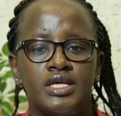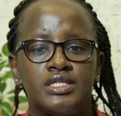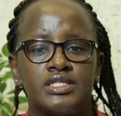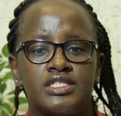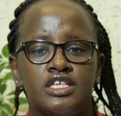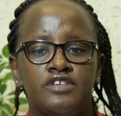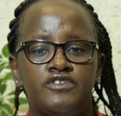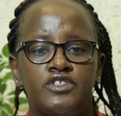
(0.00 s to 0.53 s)

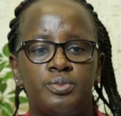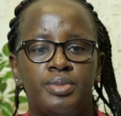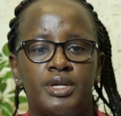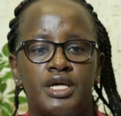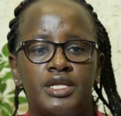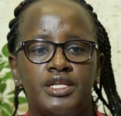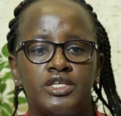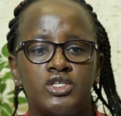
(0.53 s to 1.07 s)
Safety
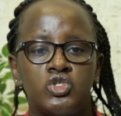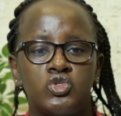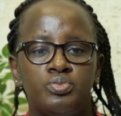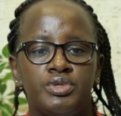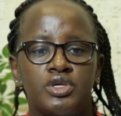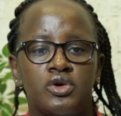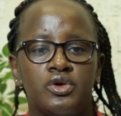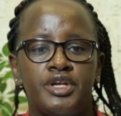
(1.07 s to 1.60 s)
planning should
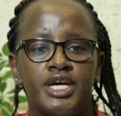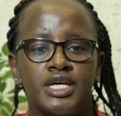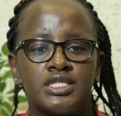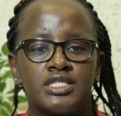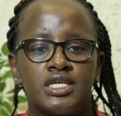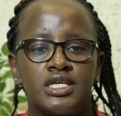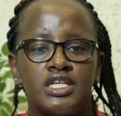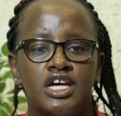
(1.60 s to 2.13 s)
be
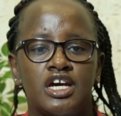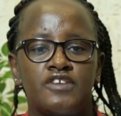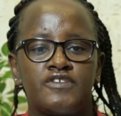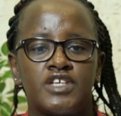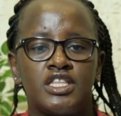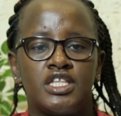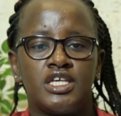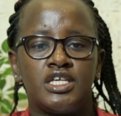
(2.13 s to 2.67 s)
conducted
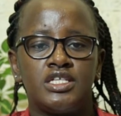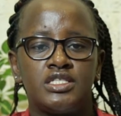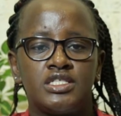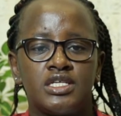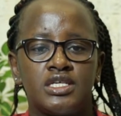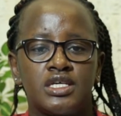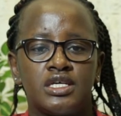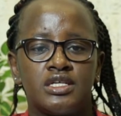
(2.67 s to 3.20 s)
after the
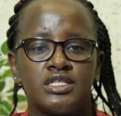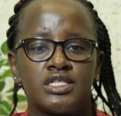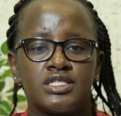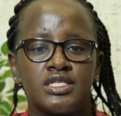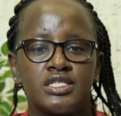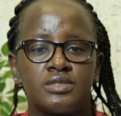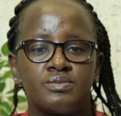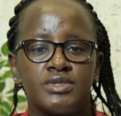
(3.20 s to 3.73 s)
intake and
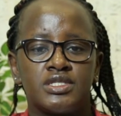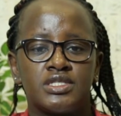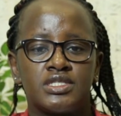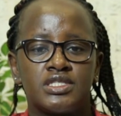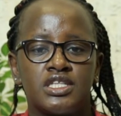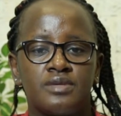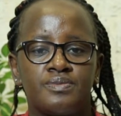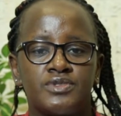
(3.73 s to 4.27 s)
assessment
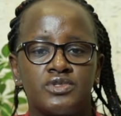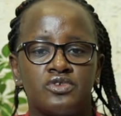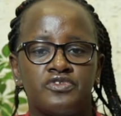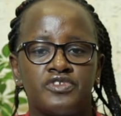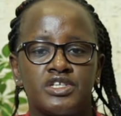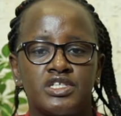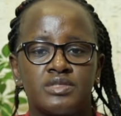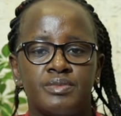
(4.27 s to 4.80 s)
steps
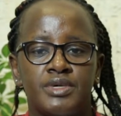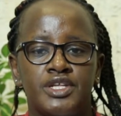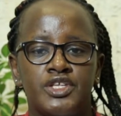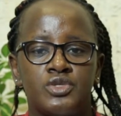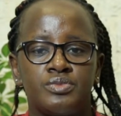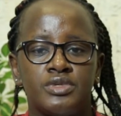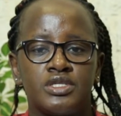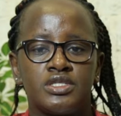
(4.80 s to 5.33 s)
of case
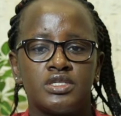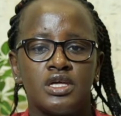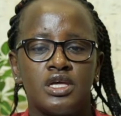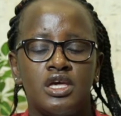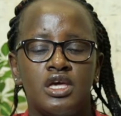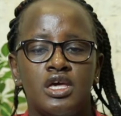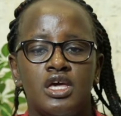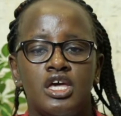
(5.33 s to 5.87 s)
management.
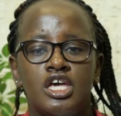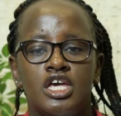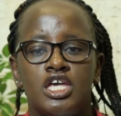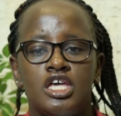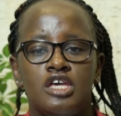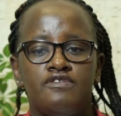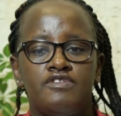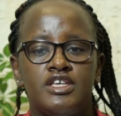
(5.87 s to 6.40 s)

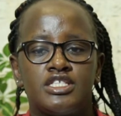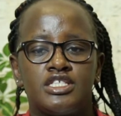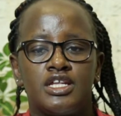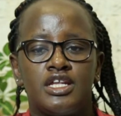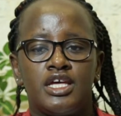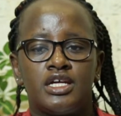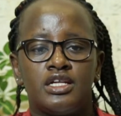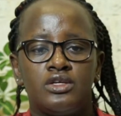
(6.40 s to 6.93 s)
If there is a
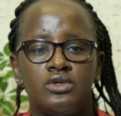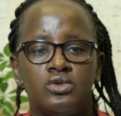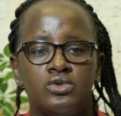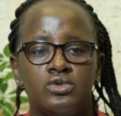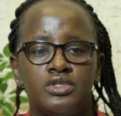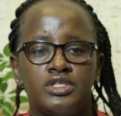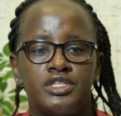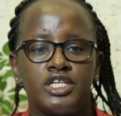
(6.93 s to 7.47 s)

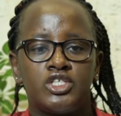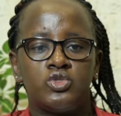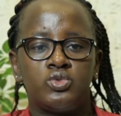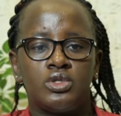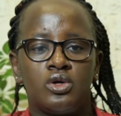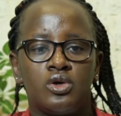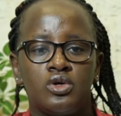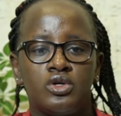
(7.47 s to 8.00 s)
likelihood that you
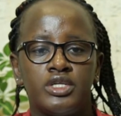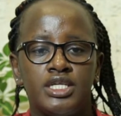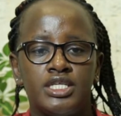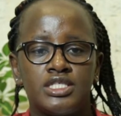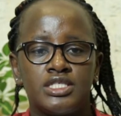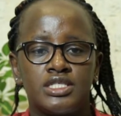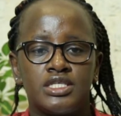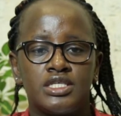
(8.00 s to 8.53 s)
will
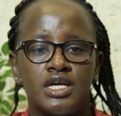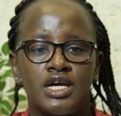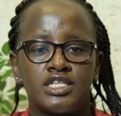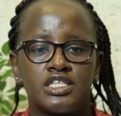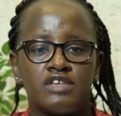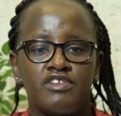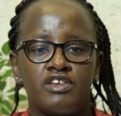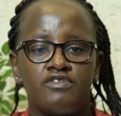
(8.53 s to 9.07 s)
only see a
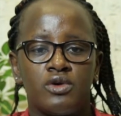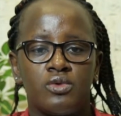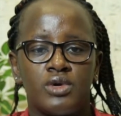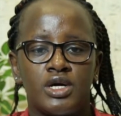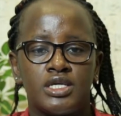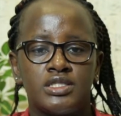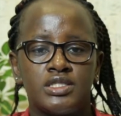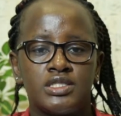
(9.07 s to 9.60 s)
survivor
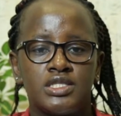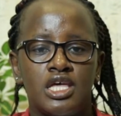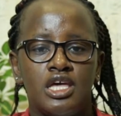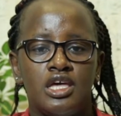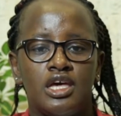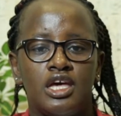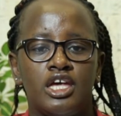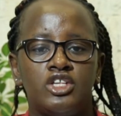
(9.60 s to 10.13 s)
once,
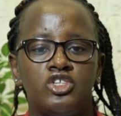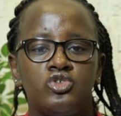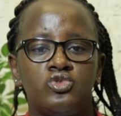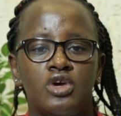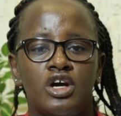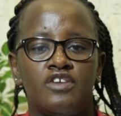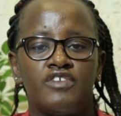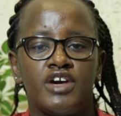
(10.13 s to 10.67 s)
and you
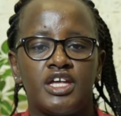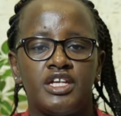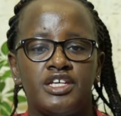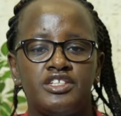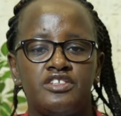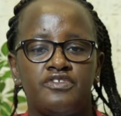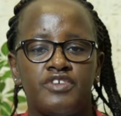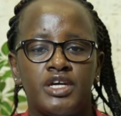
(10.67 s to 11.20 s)
have
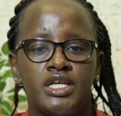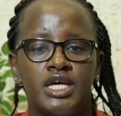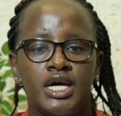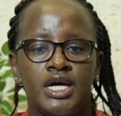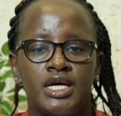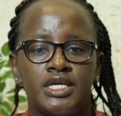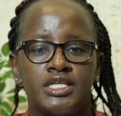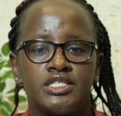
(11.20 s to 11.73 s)
identified
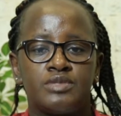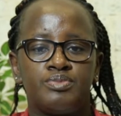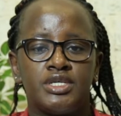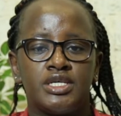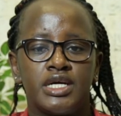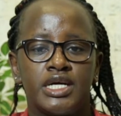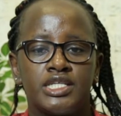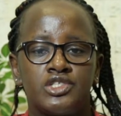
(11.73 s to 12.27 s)
her as
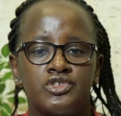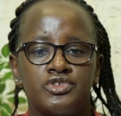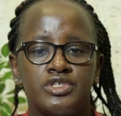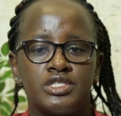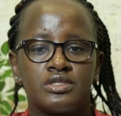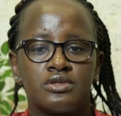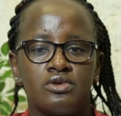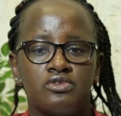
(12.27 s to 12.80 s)
being at
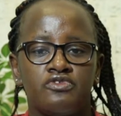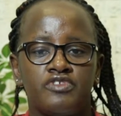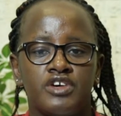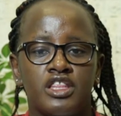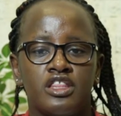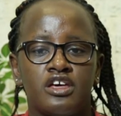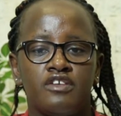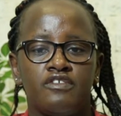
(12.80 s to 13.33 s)
risk of
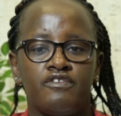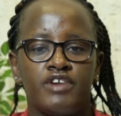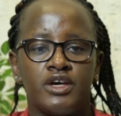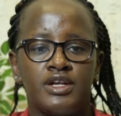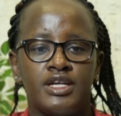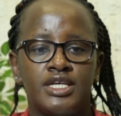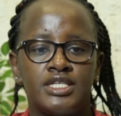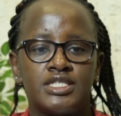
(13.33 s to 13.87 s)
further
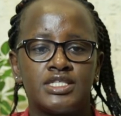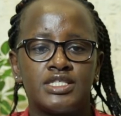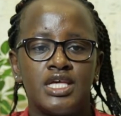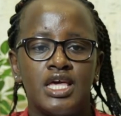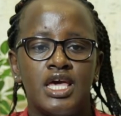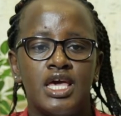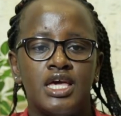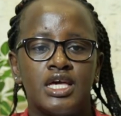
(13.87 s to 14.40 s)
violence,
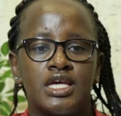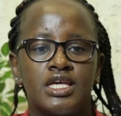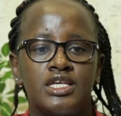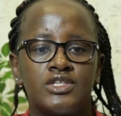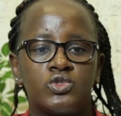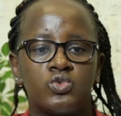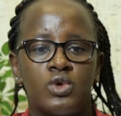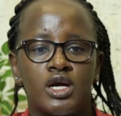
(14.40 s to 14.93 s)

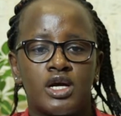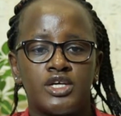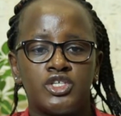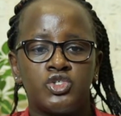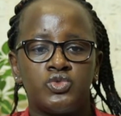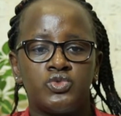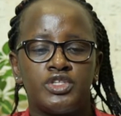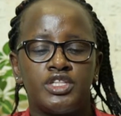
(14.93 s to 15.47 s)
caseworker
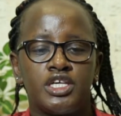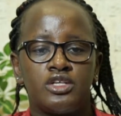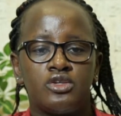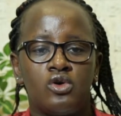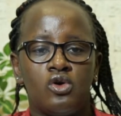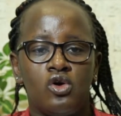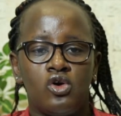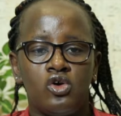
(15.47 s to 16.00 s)
should then
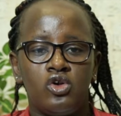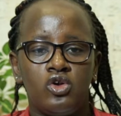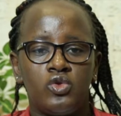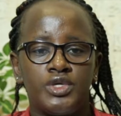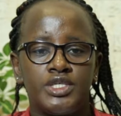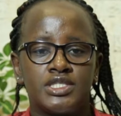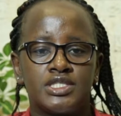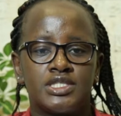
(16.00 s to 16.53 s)

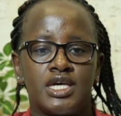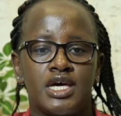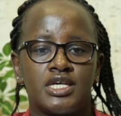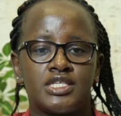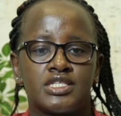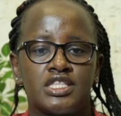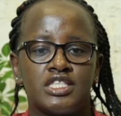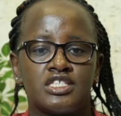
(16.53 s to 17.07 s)
always
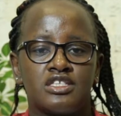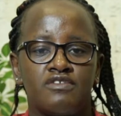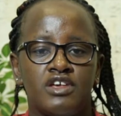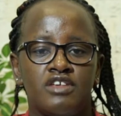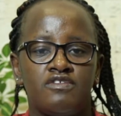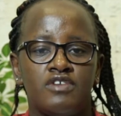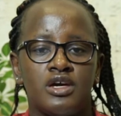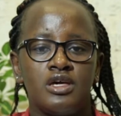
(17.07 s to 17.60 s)
ask the
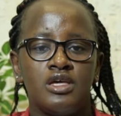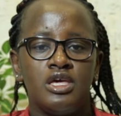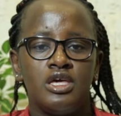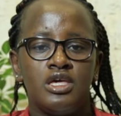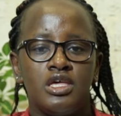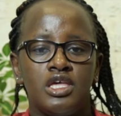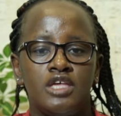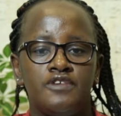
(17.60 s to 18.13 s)
survivor
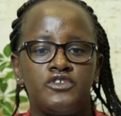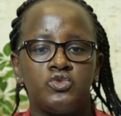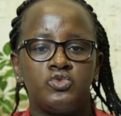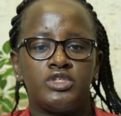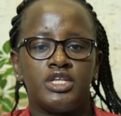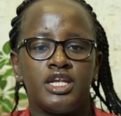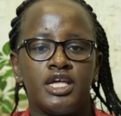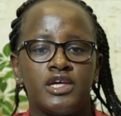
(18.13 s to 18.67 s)
if she
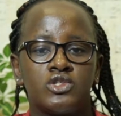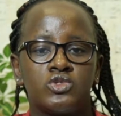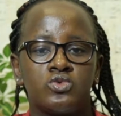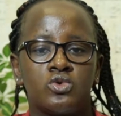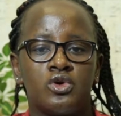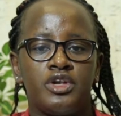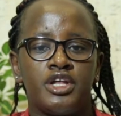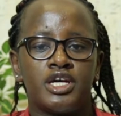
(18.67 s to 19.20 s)
would like to
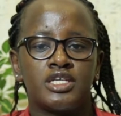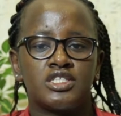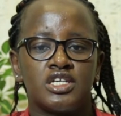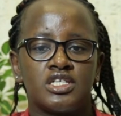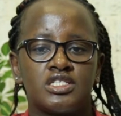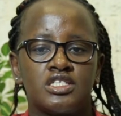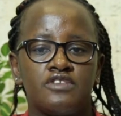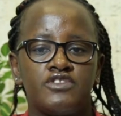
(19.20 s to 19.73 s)
conduct
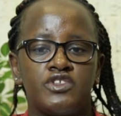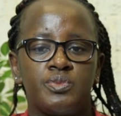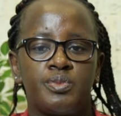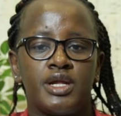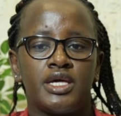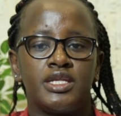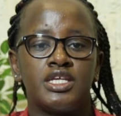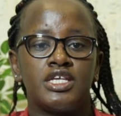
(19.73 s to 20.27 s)
a safety
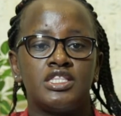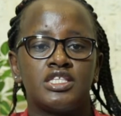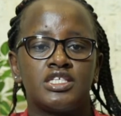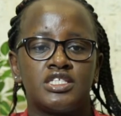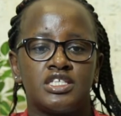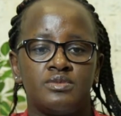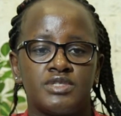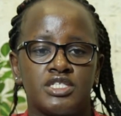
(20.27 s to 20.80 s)
plan in the
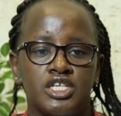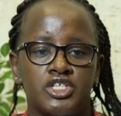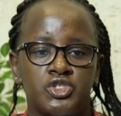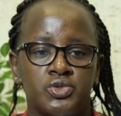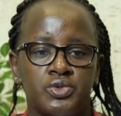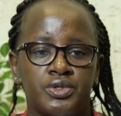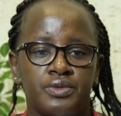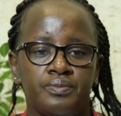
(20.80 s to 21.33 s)
same
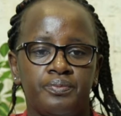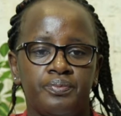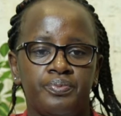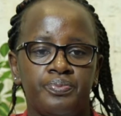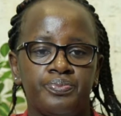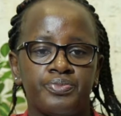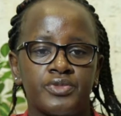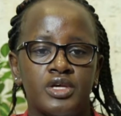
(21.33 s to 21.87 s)
session.
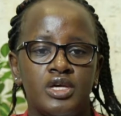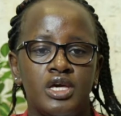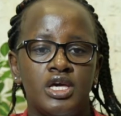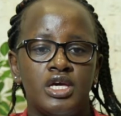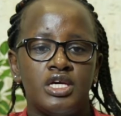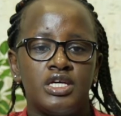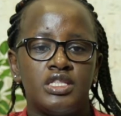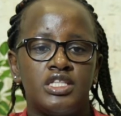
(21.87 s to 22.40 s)

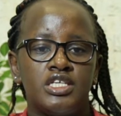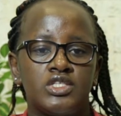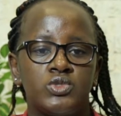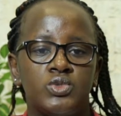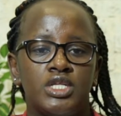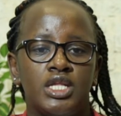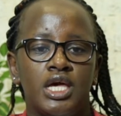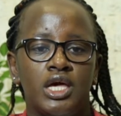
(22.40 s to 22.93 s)
This
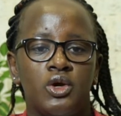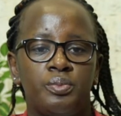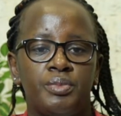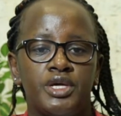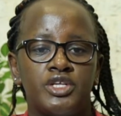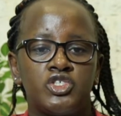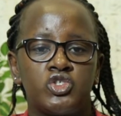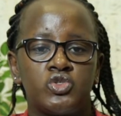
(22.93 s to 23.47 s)
will help
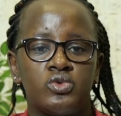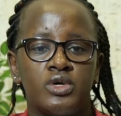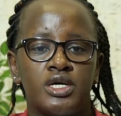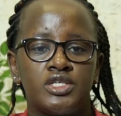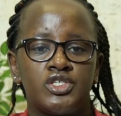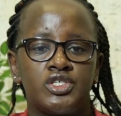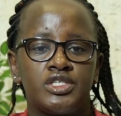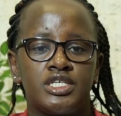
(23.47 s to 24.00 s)

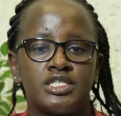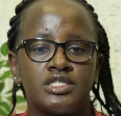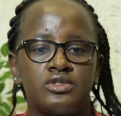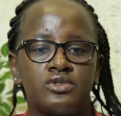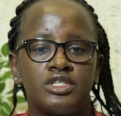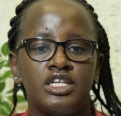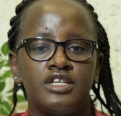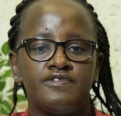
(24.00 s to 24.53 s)
ensure she does
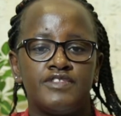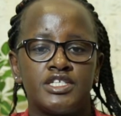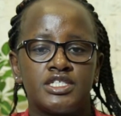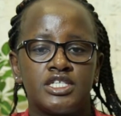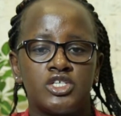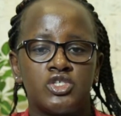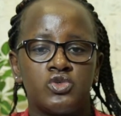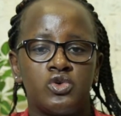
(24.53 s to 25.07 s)
not leave the
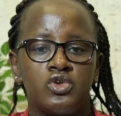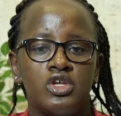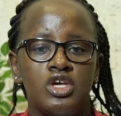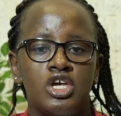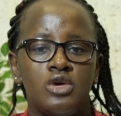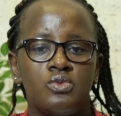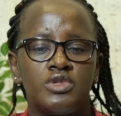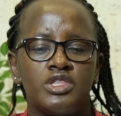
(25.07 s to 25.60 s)
session
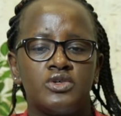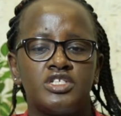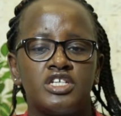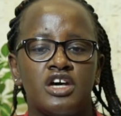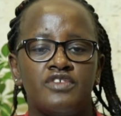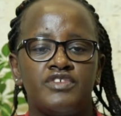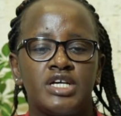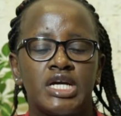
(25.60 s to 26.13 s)
without
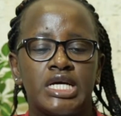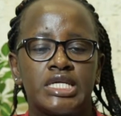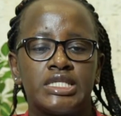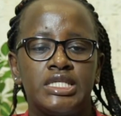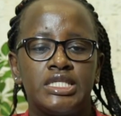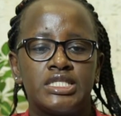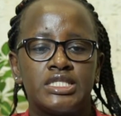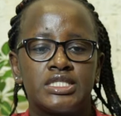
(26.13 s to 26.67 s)
having
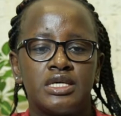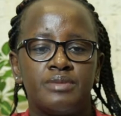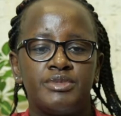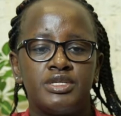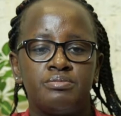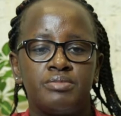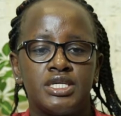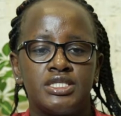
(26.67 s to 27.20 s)
at least some
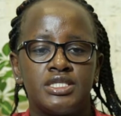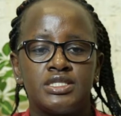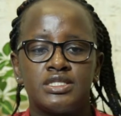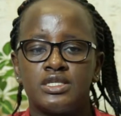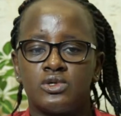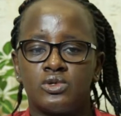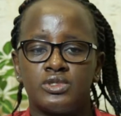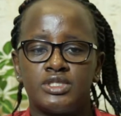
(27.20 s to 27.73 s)

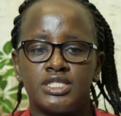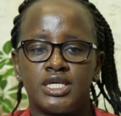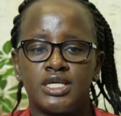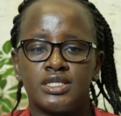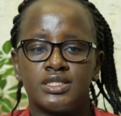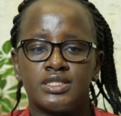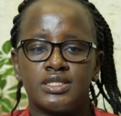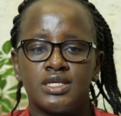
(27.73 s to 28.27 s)
emergency
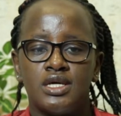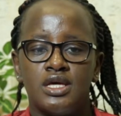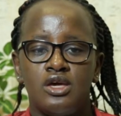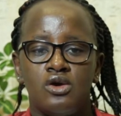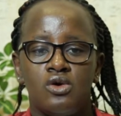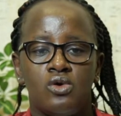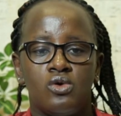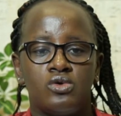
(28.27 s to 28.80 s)
contact
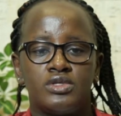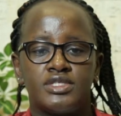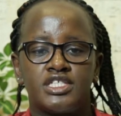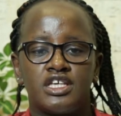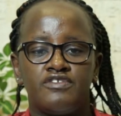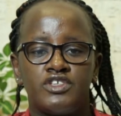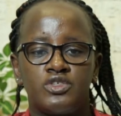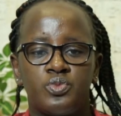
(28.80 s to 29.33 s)
or
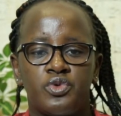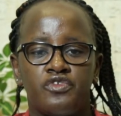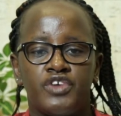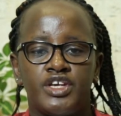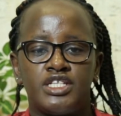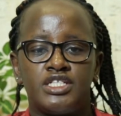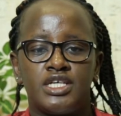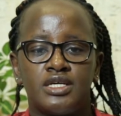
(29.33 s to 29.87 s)
service
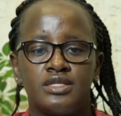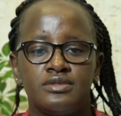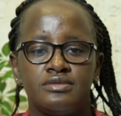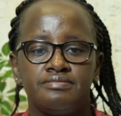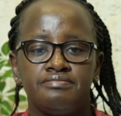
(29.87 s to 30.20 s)
provider,